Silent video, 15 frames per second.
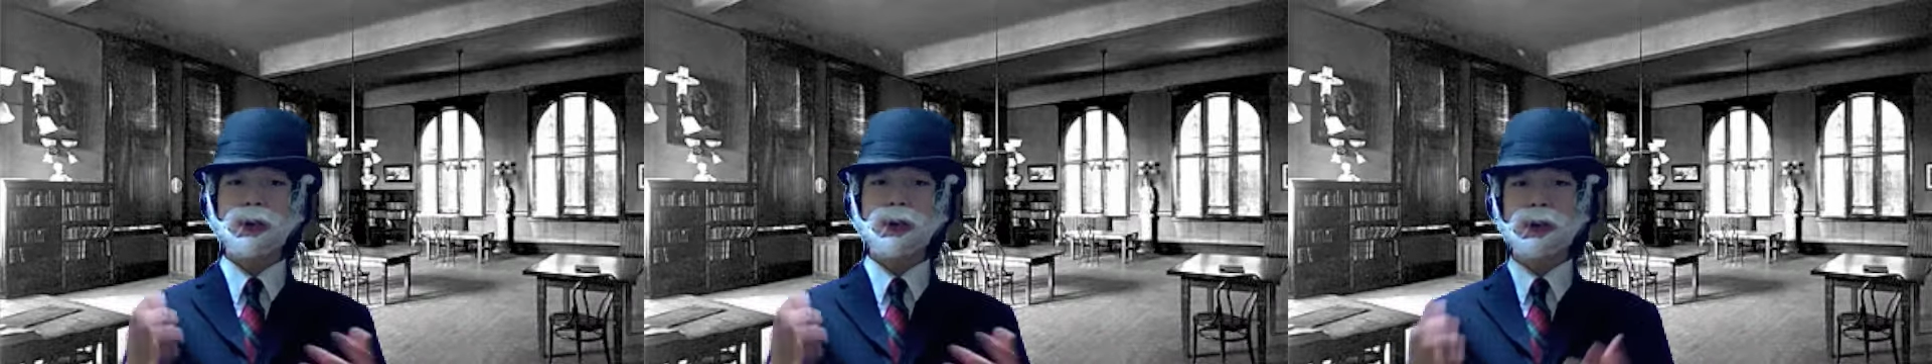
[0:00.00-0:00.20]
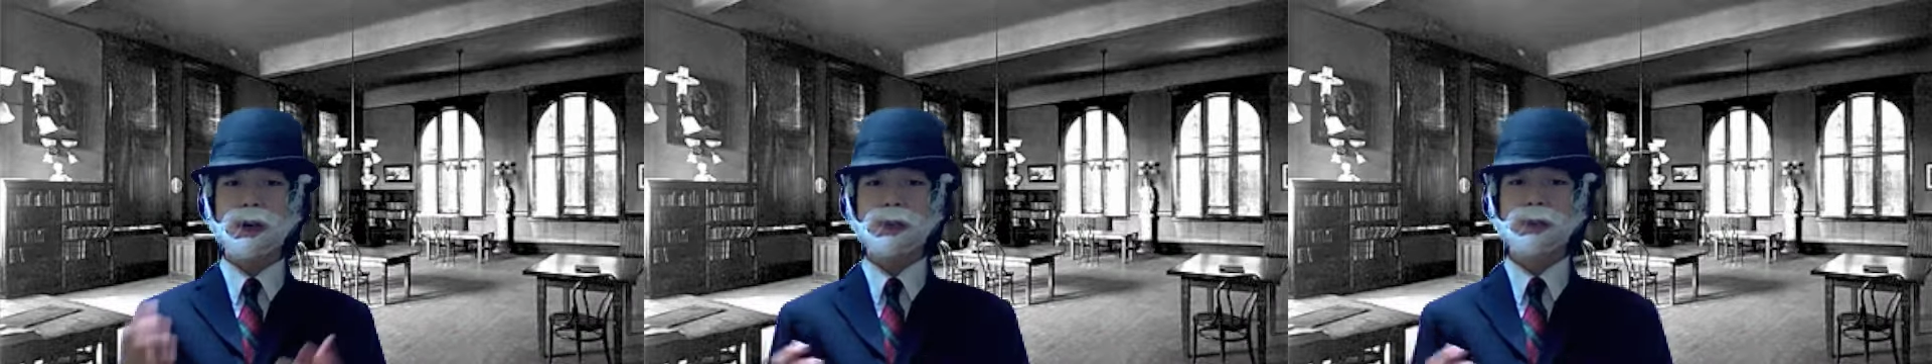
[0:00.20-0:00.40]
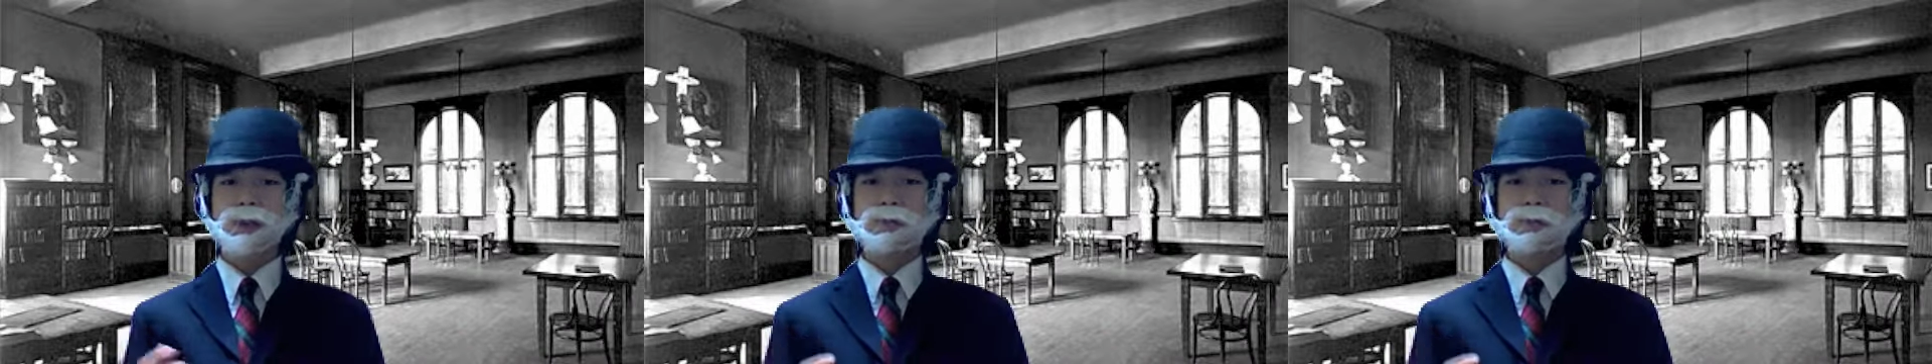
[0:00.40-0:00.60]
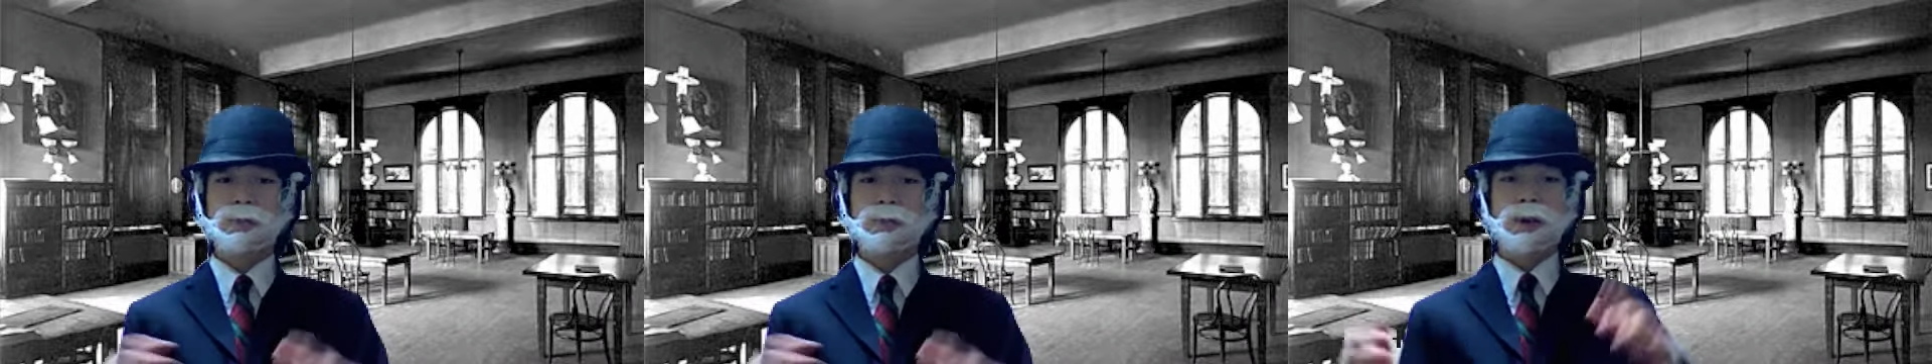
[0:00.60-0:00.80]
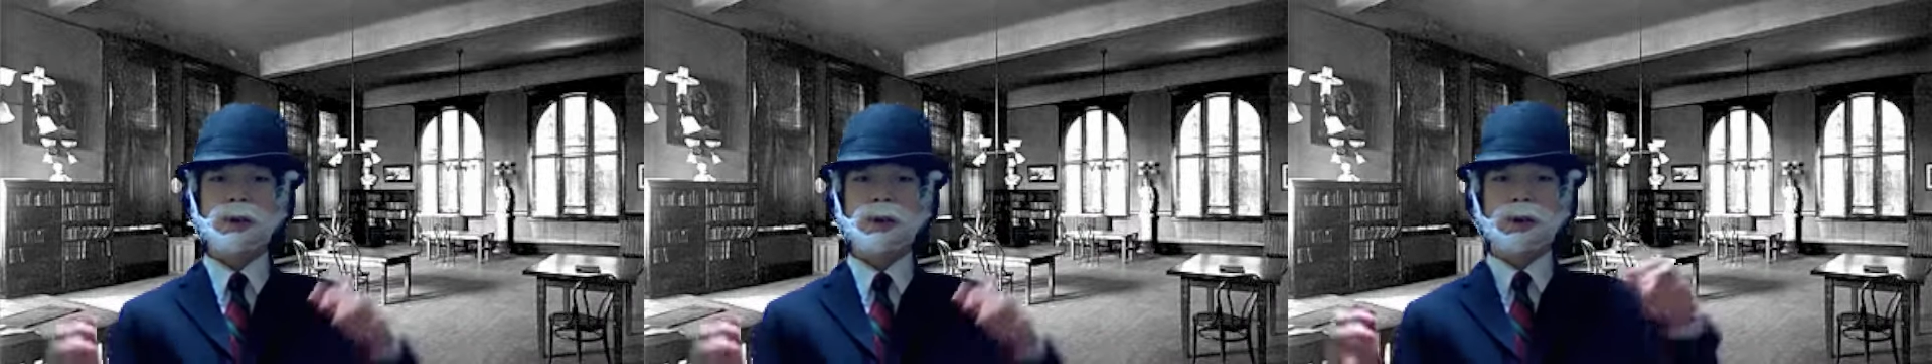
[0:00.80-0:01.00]
heirs
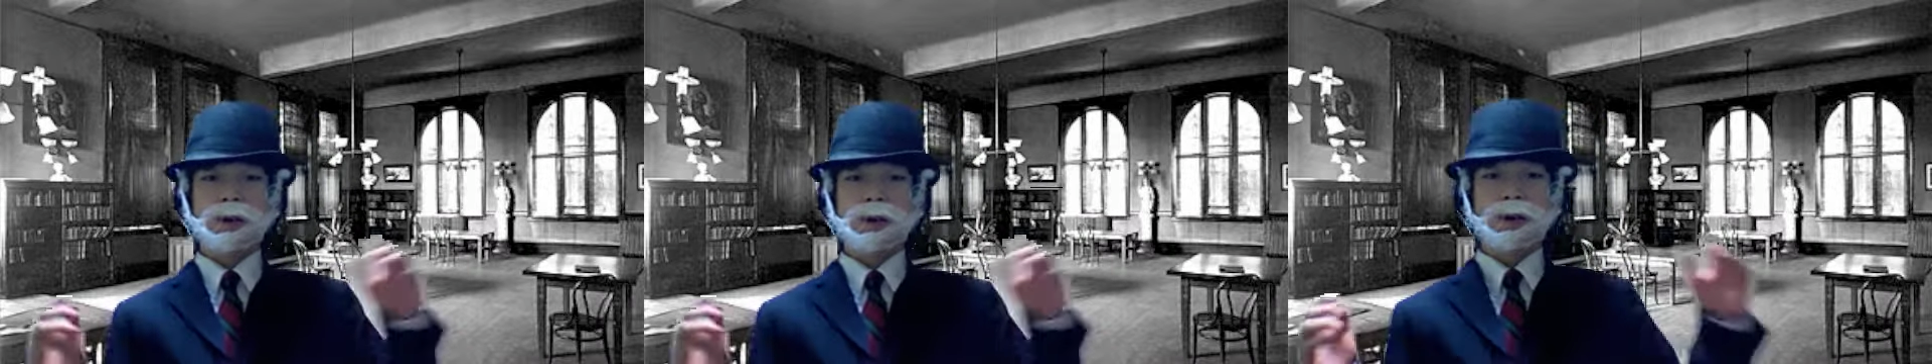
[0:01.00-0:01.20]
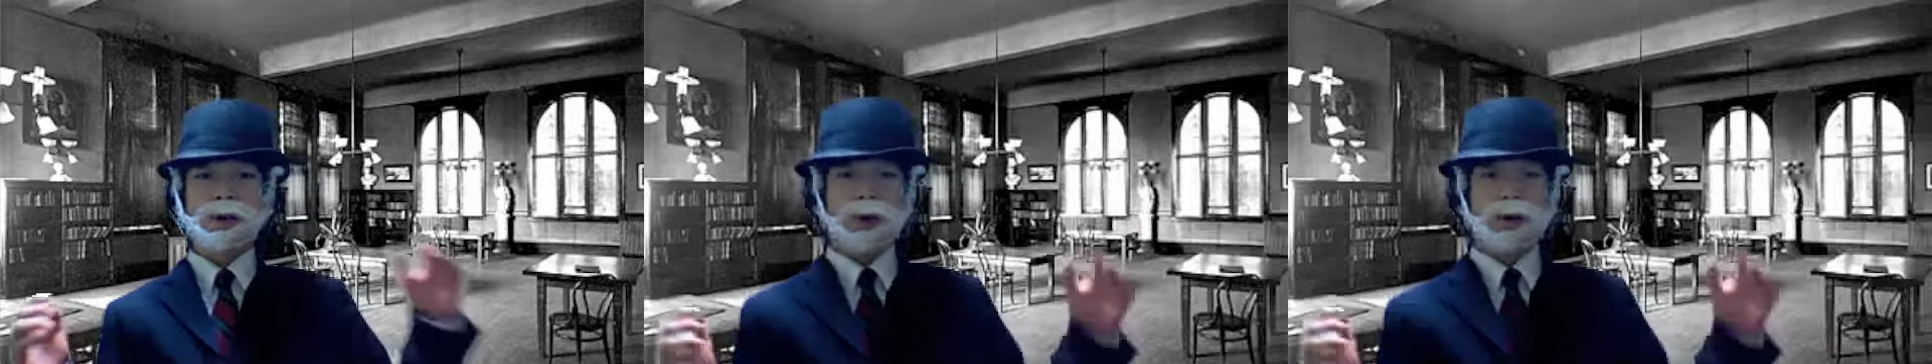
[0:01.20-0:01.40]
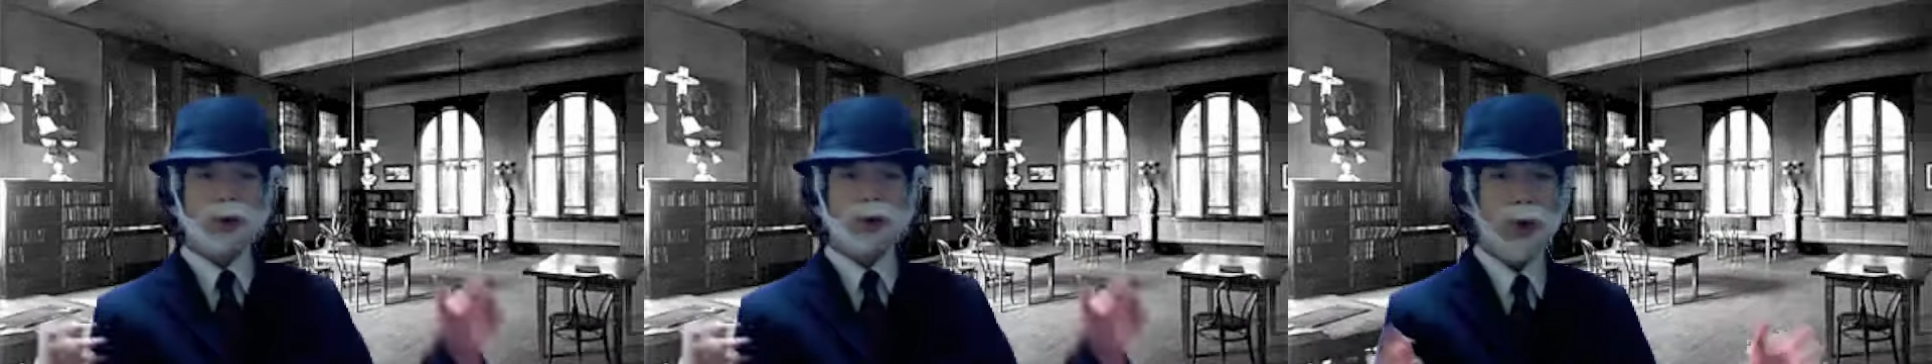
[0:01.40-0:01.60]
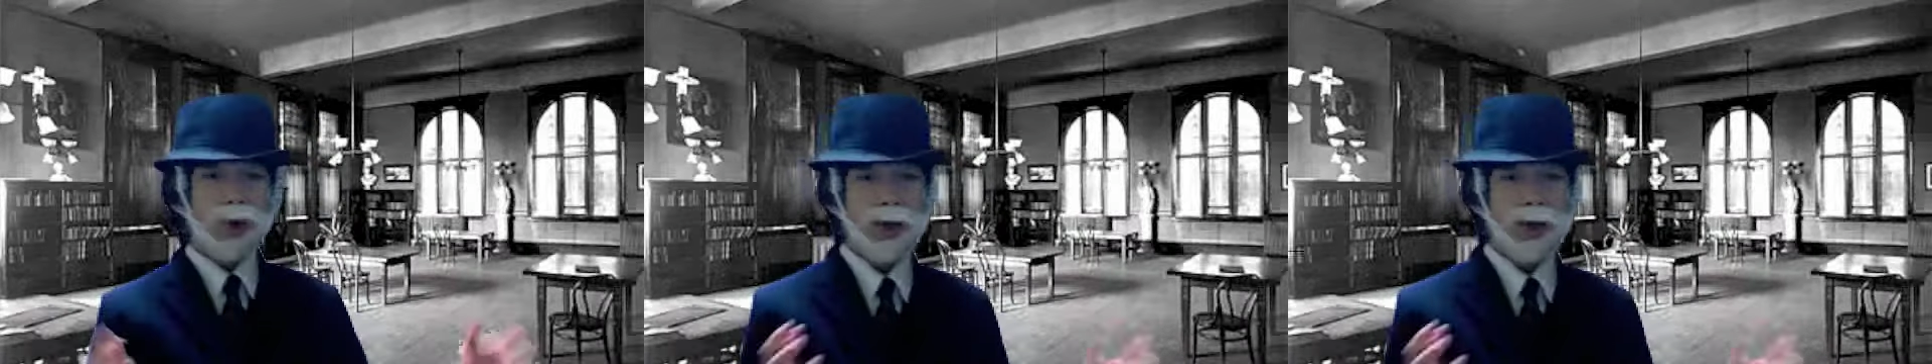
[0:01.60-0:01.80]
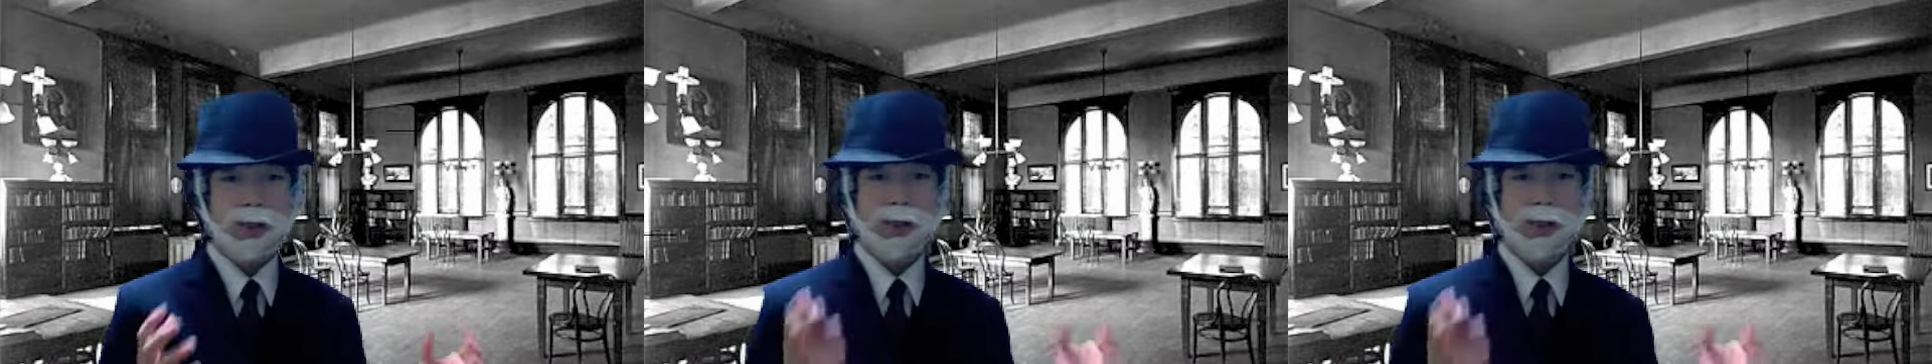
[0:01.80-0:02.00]

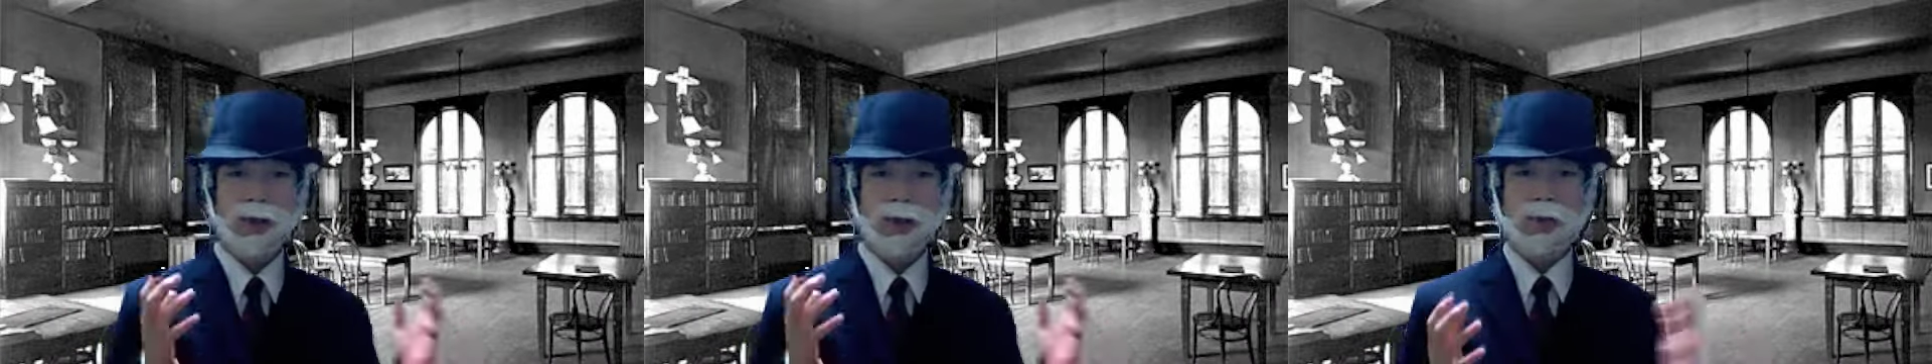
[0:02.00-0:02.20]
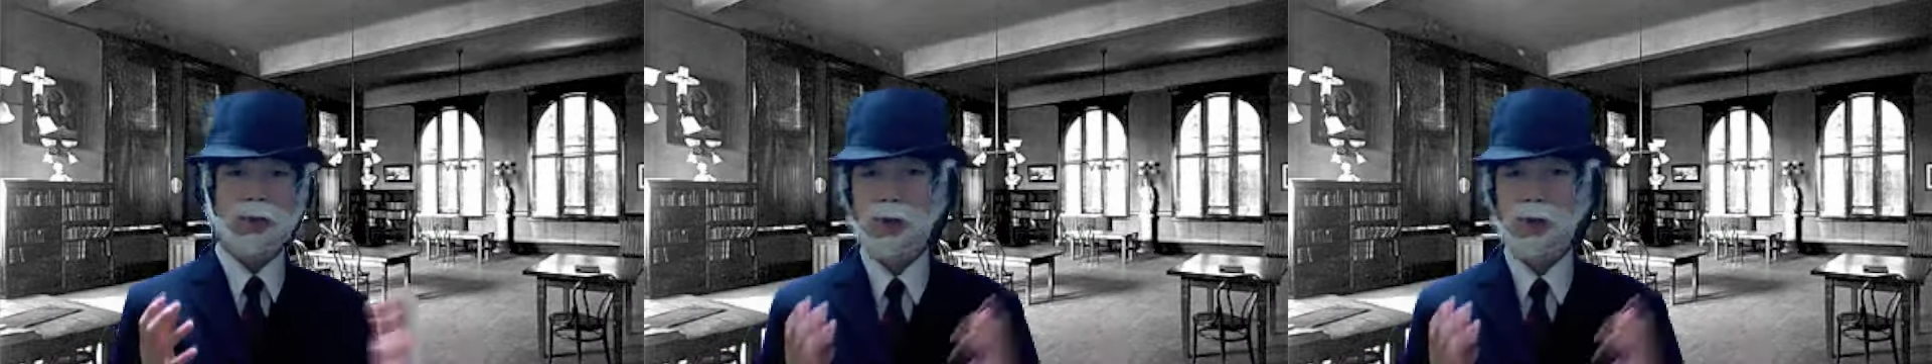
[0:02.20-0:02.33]
waste their